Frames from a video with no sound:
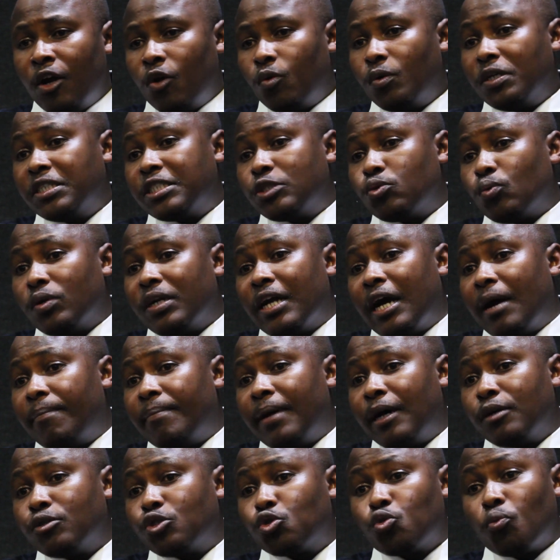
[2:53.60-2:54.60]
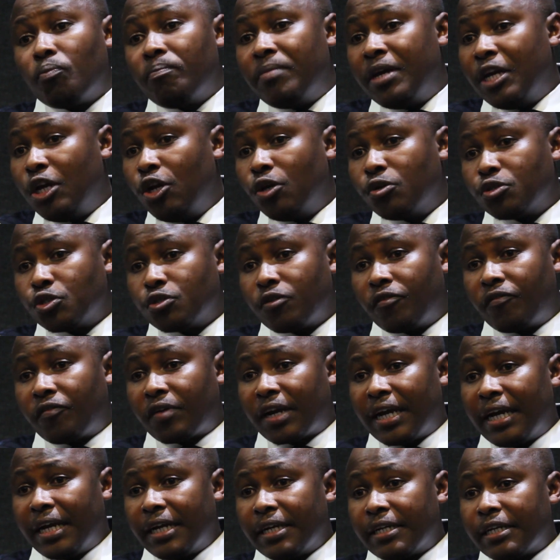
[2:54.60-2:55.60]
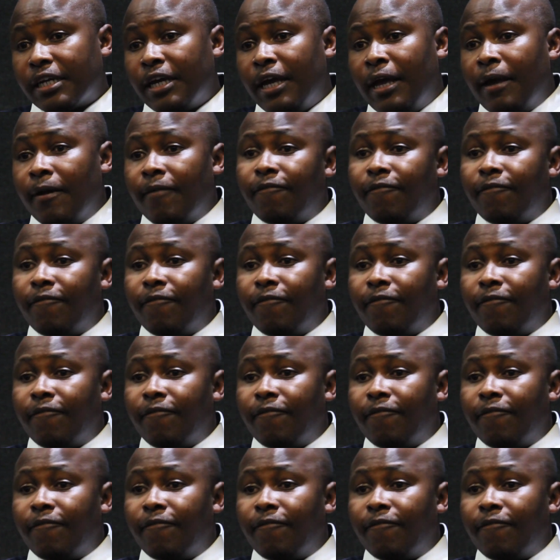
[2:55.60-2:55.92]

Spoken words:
which will amount to millions of rand.